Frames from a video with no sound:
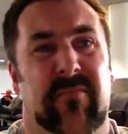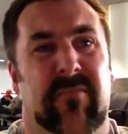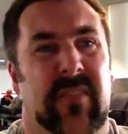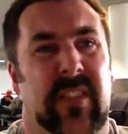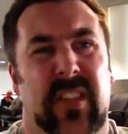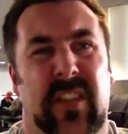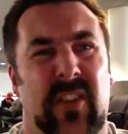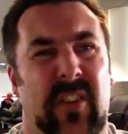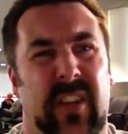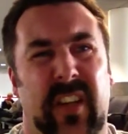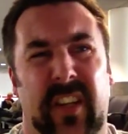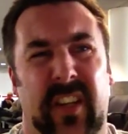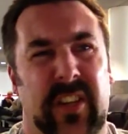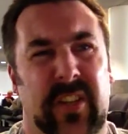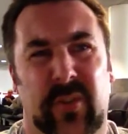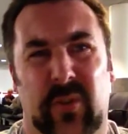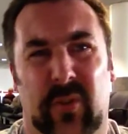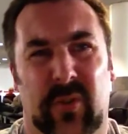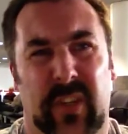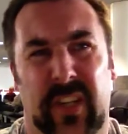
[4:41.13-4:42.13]
you're not going to
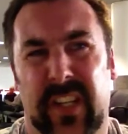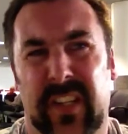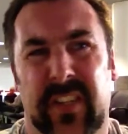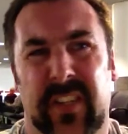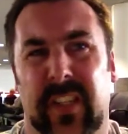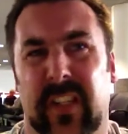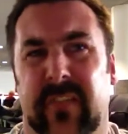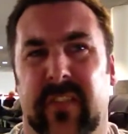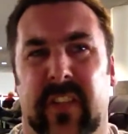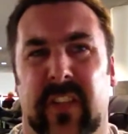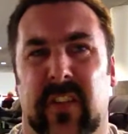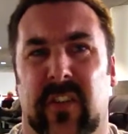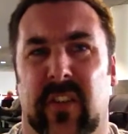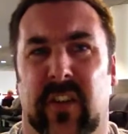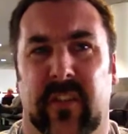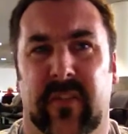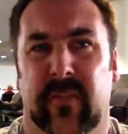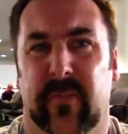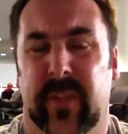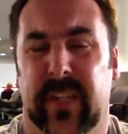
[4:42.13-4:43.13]
draw any significant
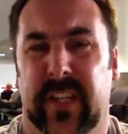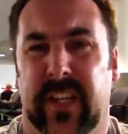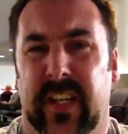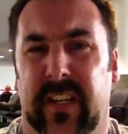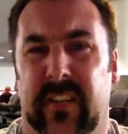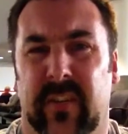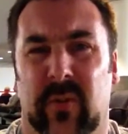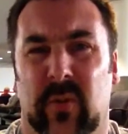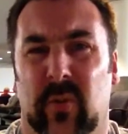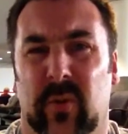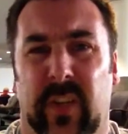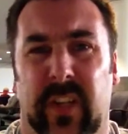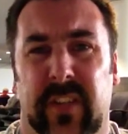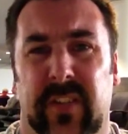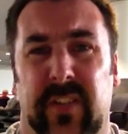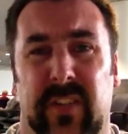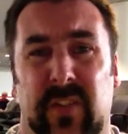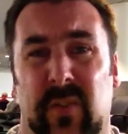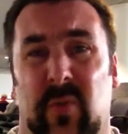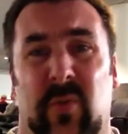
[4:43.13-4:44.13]
eye from your target
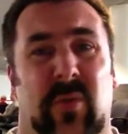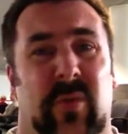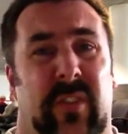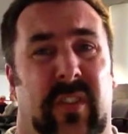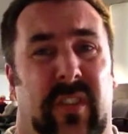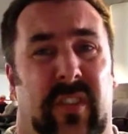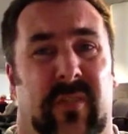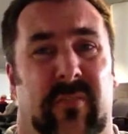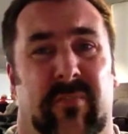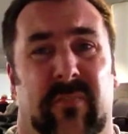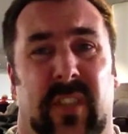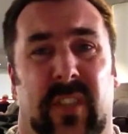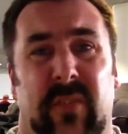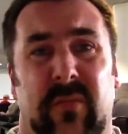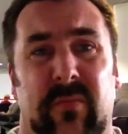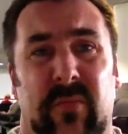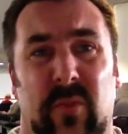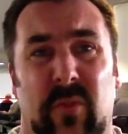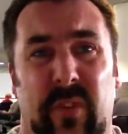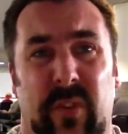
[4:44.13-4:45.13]
audiences or the
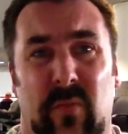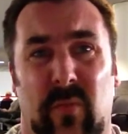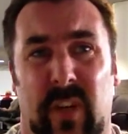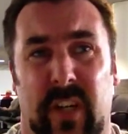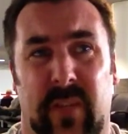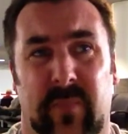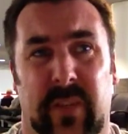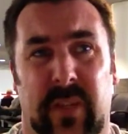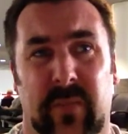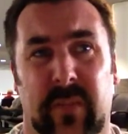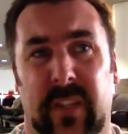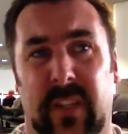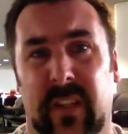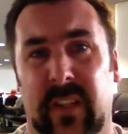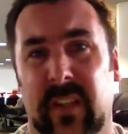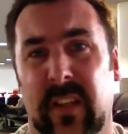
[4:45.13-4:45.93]
wider public.